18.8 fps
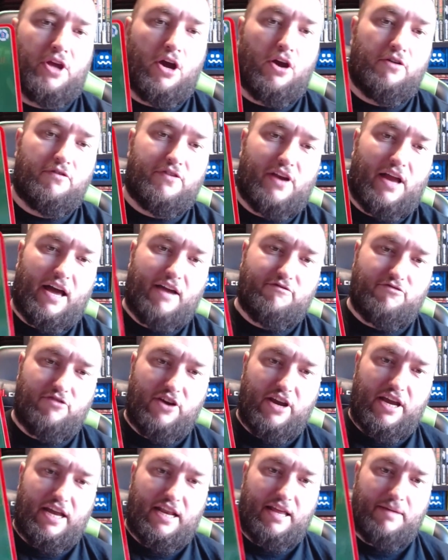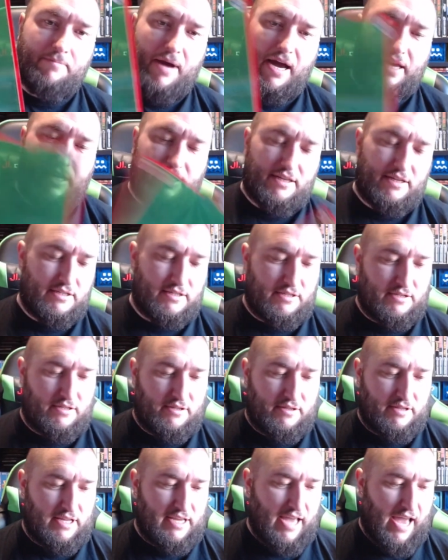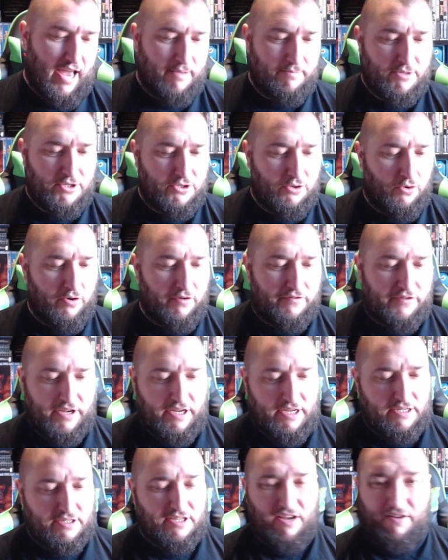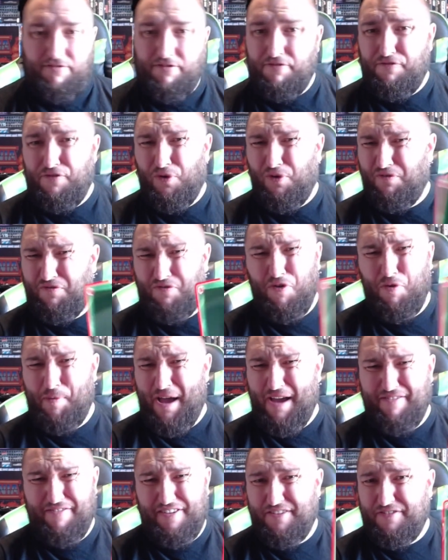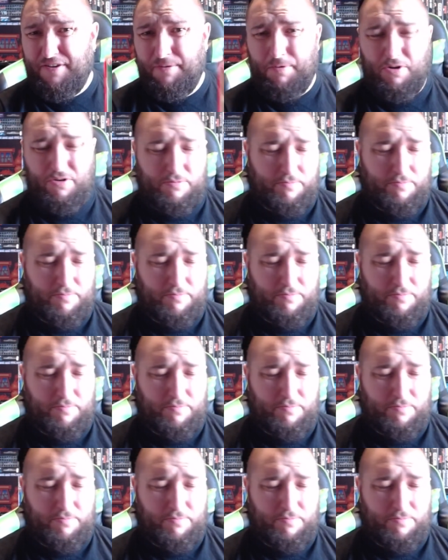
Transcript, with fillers: overlay really makes the game sort of thing. So for four four pound fifty plus